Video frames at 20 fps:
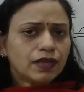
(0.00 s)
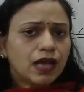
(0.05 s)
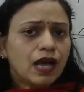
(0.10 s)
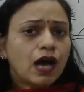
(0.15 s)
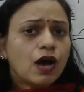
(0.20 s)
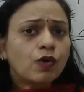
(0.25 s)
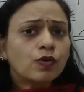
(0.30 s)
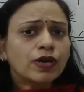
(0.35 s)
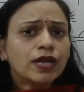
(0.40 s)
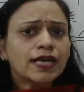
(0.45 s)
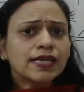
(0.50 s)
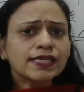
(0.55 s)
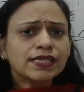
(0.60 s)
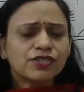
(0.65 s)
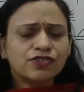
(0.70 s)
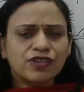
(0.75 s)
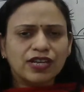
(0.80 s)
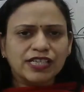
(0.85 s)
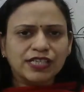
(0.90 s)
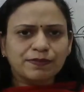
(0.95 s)
How
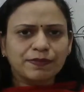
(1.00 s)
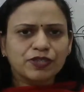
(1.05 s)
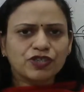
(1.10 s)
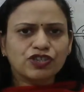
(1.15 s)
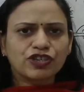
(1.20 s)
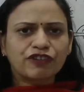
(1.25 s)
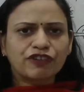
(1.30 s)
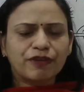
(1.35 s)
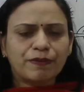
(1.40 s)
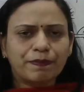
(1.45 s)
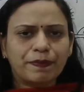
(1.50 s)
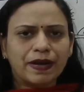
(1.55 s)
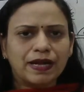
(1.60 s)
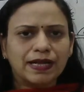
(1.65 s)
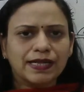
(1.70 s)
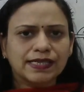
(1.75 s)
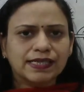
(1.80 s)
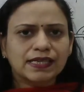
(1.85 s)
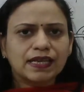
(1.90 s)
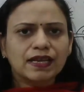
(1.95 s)
does transmission of
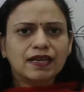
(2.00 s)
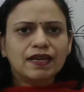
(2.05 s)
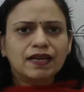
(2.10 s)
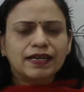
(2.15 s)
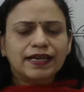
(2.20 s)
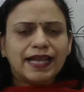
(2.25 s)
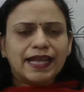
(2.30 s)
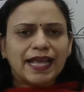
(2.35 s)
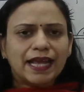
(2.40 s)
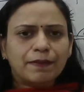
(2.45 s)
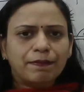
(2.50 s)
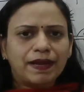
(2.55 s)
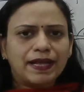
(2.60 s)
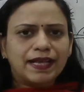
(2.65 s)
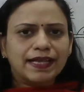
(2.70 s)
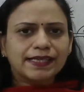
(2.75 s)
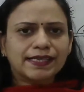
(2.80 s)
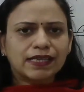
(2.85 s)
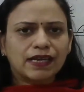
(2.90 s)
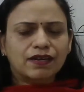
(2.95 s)
impulse take
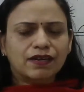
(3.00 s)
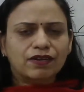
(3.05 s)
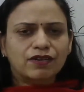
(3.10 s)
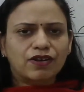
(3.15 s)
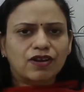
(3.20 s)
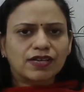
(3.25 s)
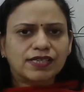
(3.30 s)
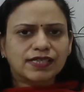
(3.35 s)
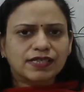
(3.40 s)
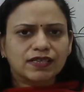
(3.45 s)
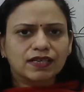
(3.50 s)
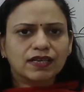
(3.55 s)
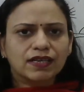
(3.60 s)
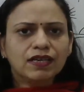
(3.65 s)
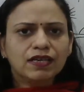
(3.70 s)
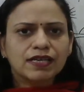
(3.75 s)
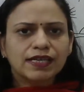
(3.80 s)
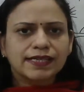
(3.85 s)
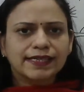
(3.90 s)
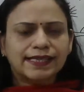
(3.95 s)
place across a
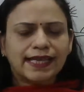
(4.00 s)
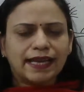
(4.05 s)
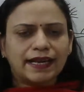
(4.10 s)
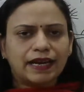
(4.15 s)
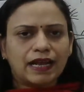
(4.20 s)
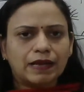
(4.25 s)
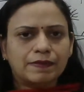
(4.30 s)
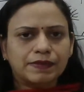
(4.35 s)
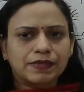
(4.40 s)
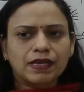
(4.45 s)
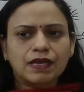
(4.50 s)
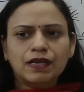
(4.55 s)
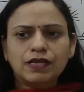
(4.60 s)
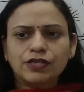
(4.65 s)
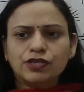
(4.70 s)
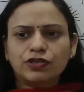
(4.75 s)
synapse?